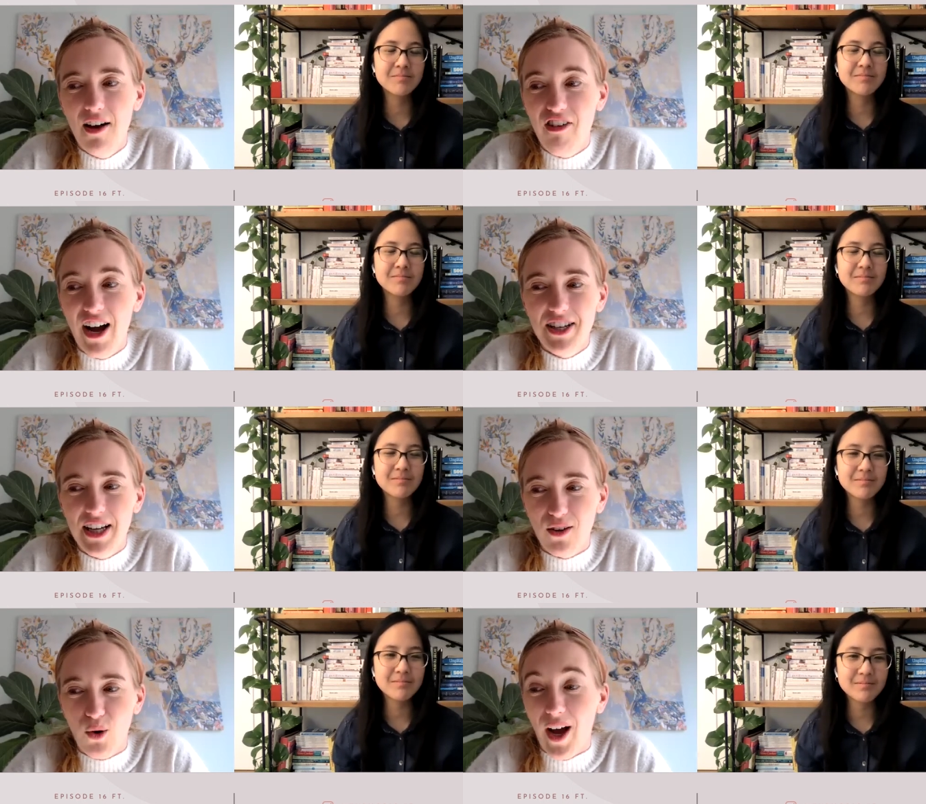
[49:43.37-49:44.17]

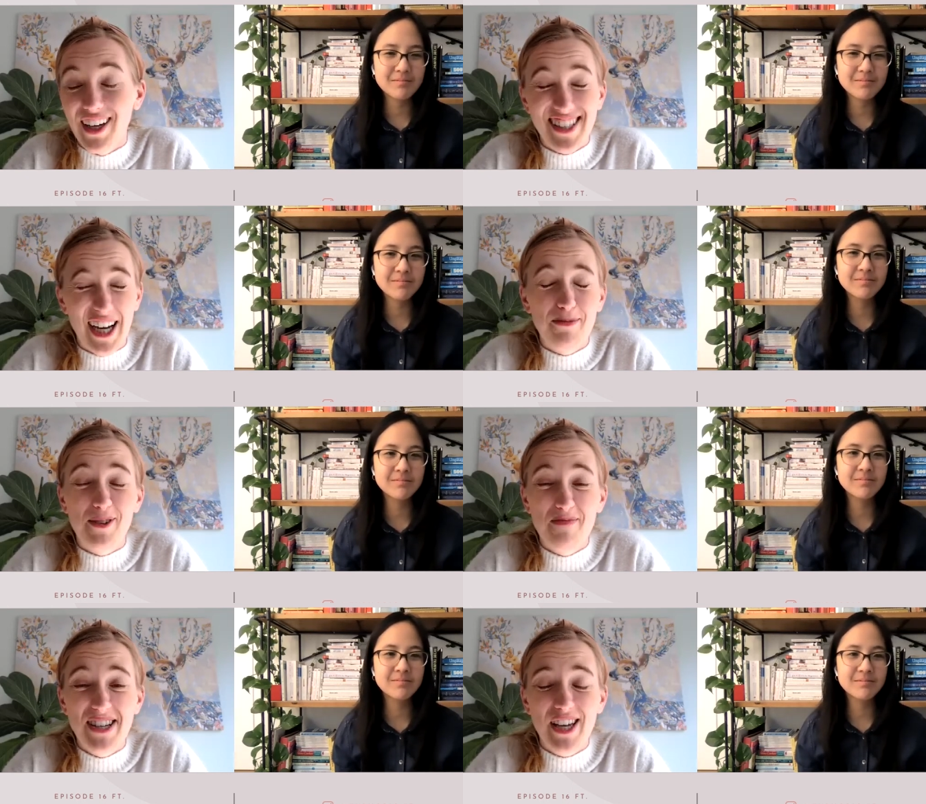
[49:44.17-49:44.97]
Speaker 1: finding quiet time for
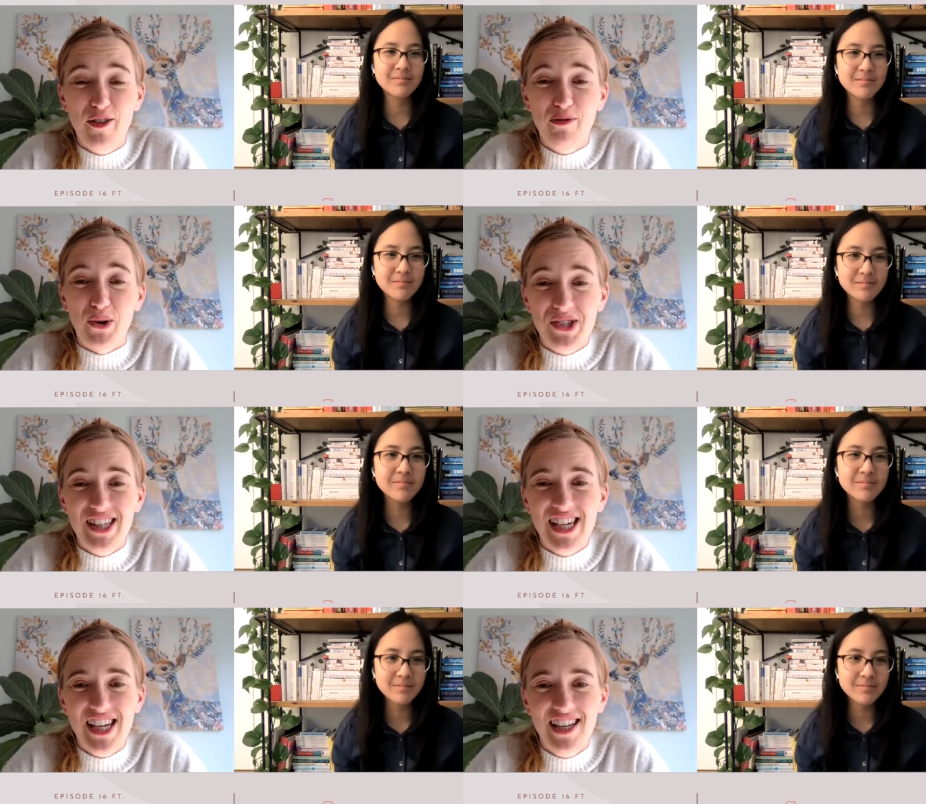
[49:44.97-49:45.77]
myself
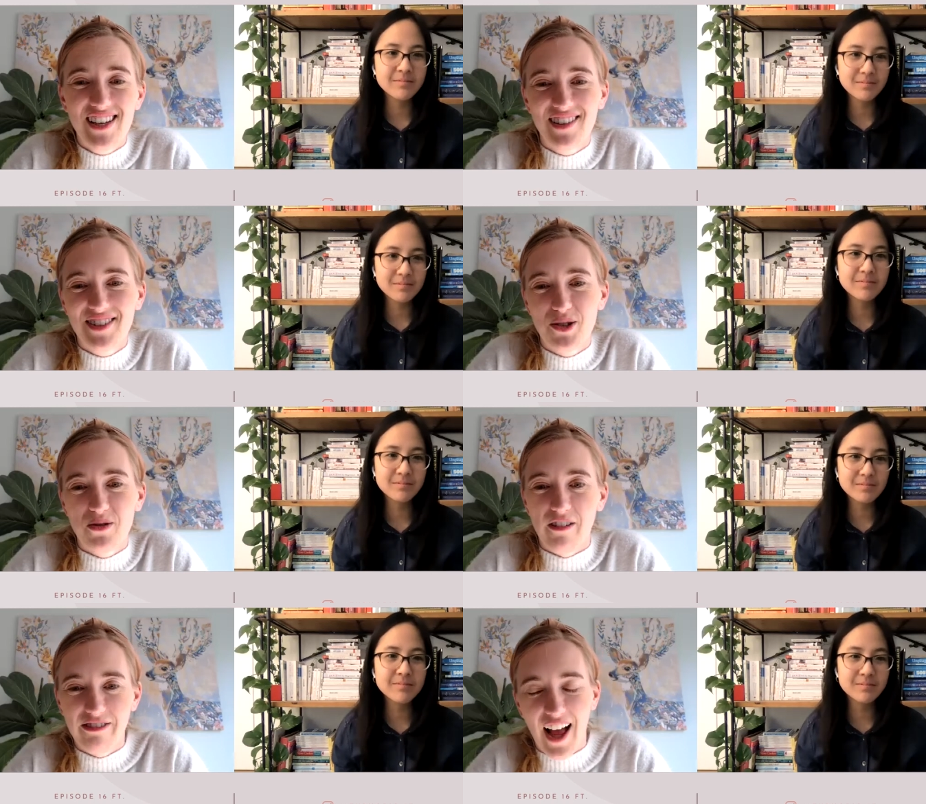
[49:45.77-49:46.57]
mostly to
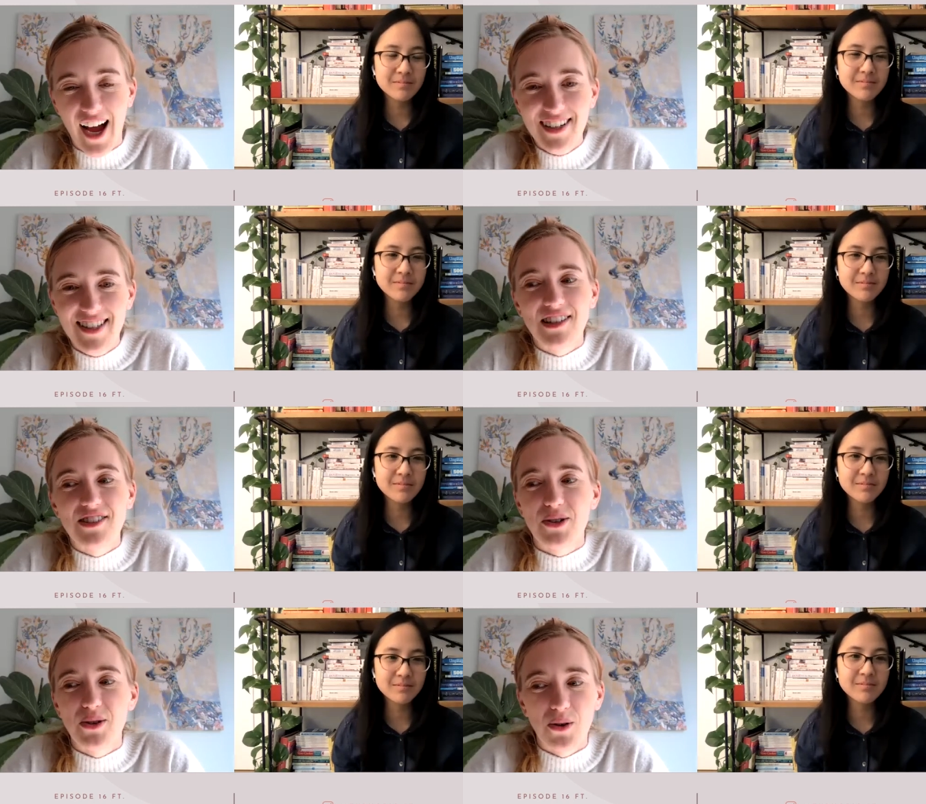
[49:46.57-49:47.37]
reflect and
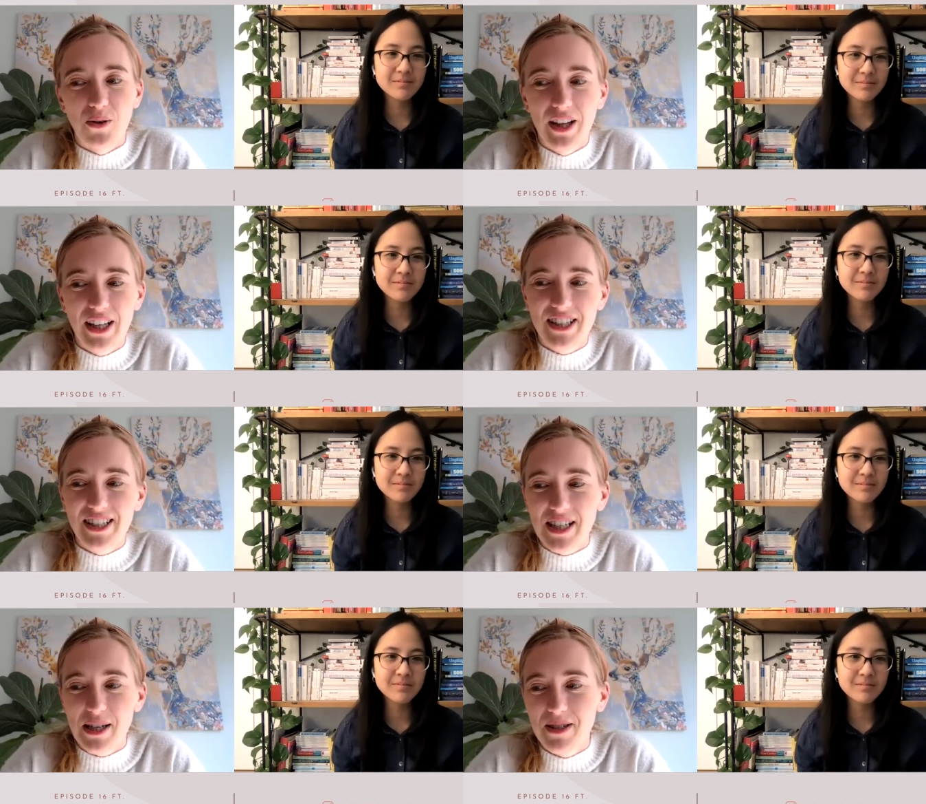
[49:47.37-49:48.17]
to really dig
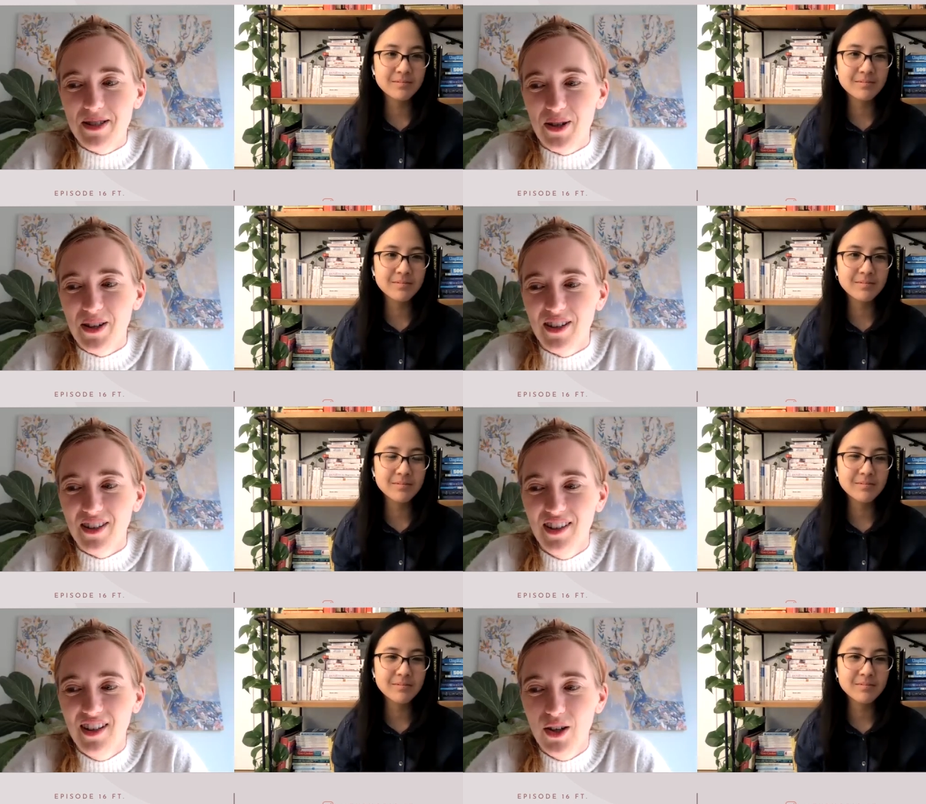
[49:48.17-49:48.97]
deep into
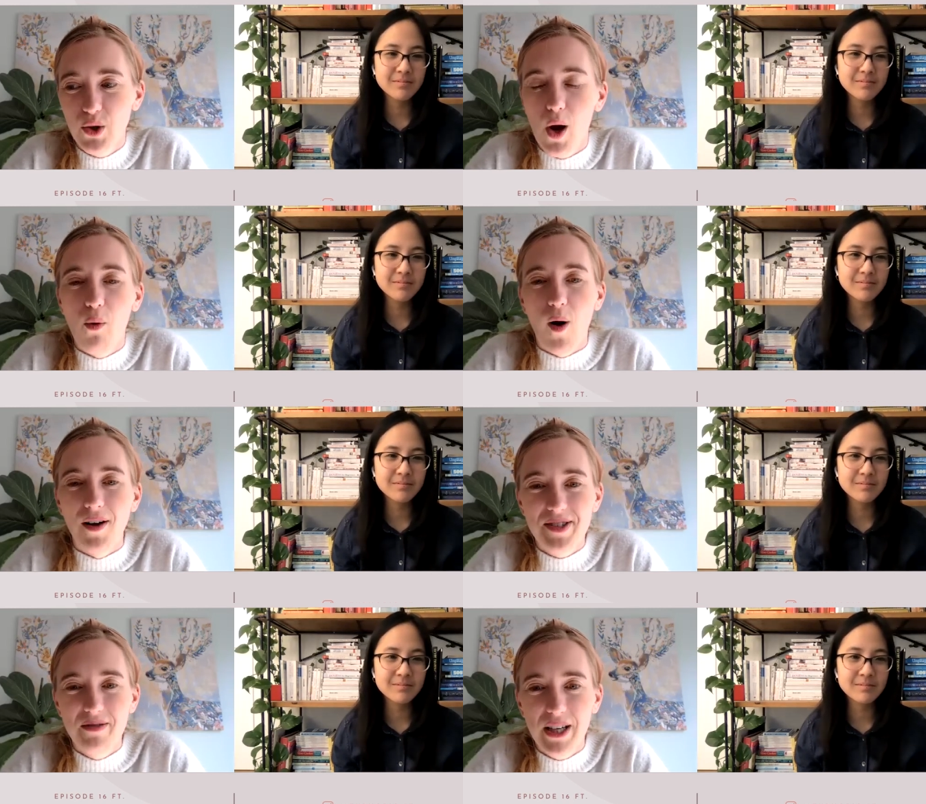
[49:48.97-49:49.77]
who I
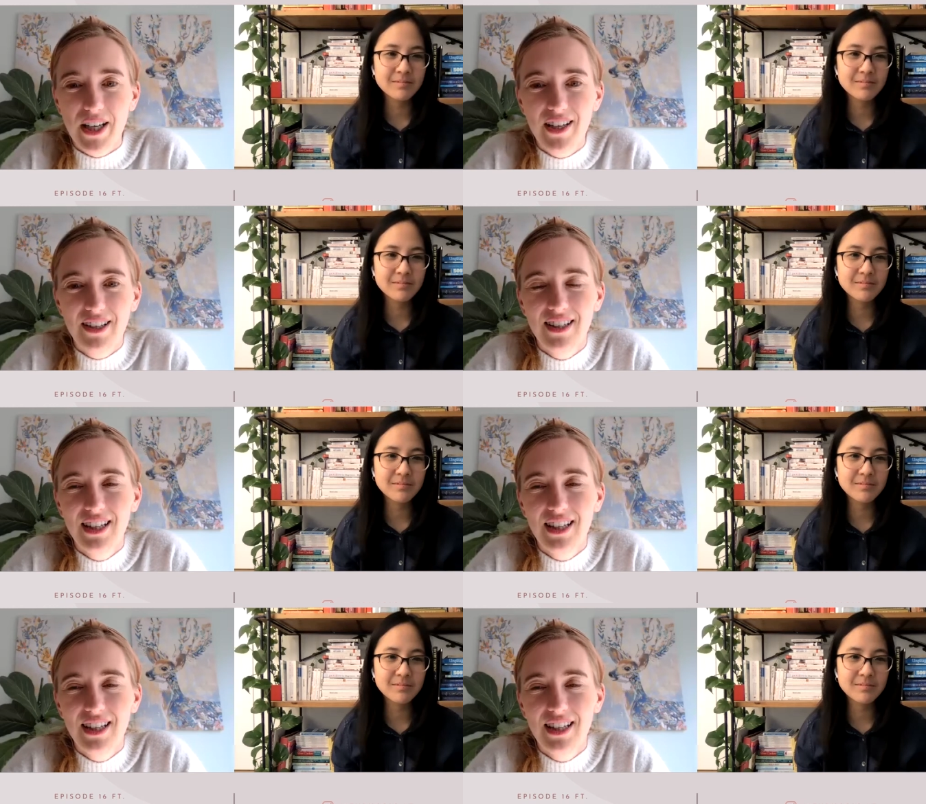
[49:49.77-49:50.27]
want to be,